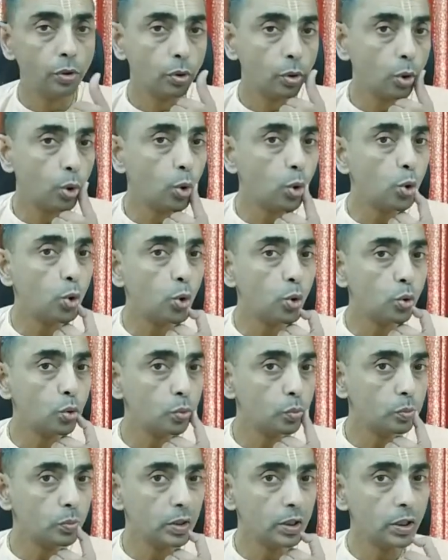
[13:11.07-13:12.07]
who
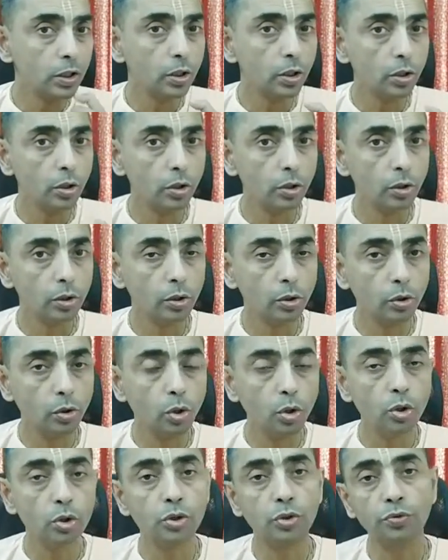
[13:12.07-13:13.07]

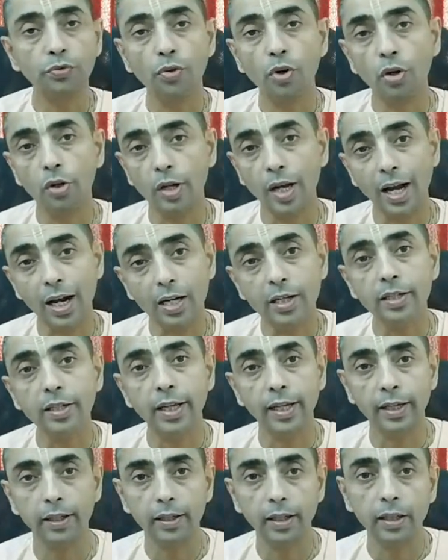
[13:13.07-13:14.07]
goes for
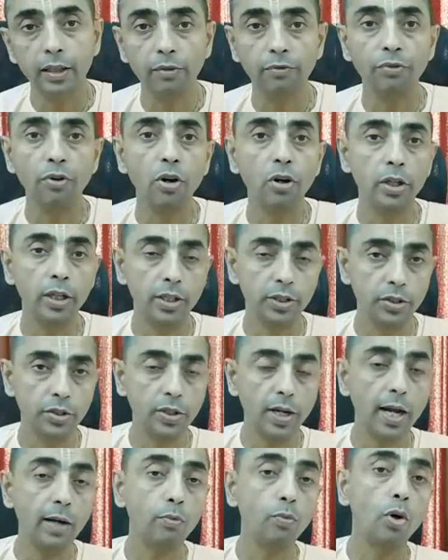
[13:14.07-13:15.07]
hunting in the forest
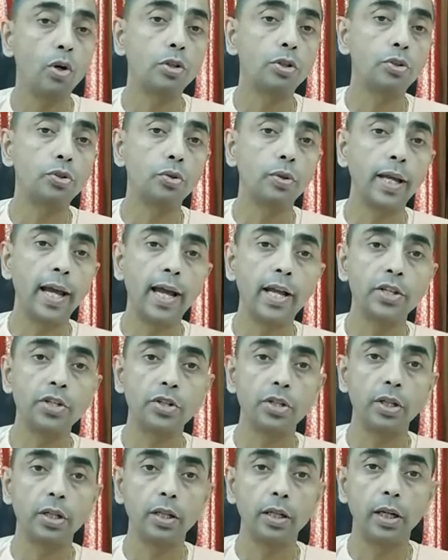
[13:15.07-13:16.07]
and wants to
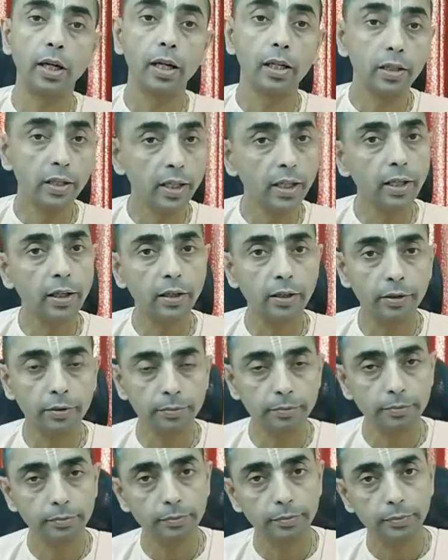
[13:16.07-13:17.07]
catch a deer,
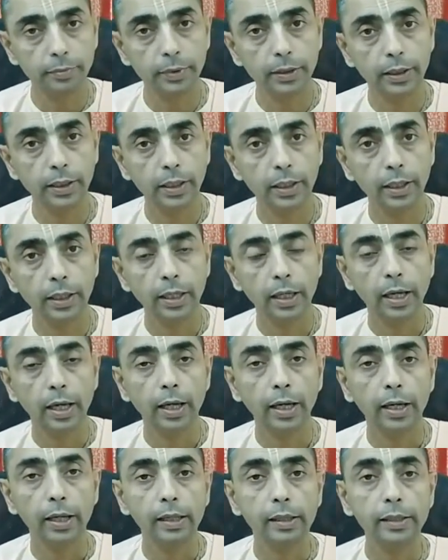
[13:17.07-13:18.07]

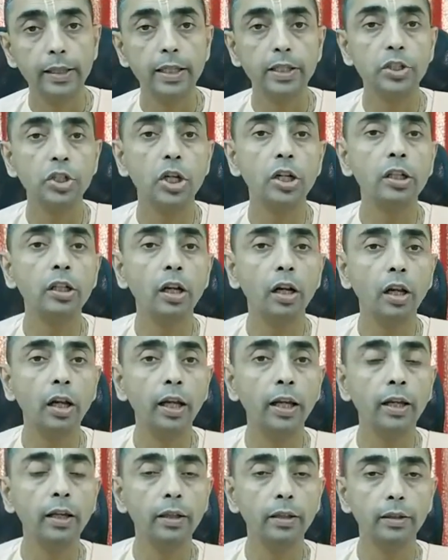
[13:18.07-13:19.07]
they
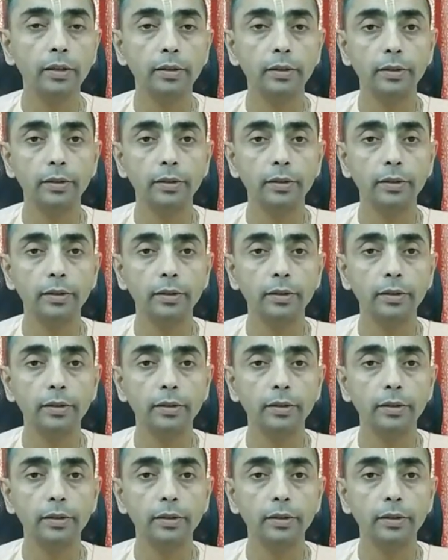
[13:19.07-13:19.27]
generally